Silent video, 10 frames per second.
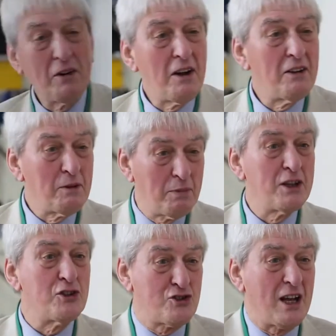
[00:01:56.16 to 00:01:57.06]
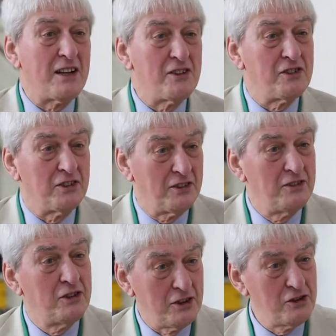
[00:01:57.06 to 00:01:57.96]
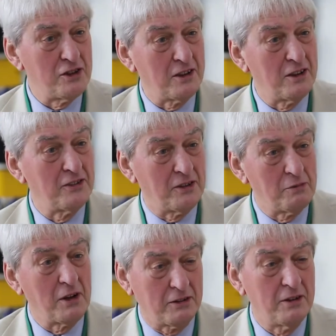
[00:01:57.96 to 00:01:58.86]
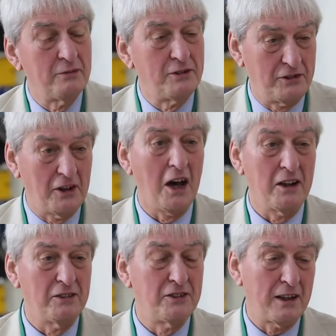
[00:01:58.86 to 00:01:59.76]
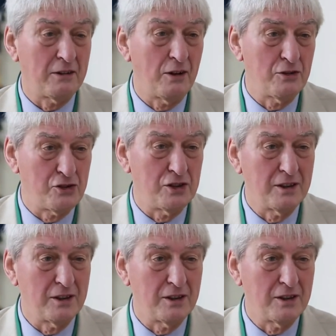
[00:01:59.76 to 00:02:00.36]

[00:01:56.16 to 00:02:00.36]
are the biggest challenges in teaching the subject of design and technology?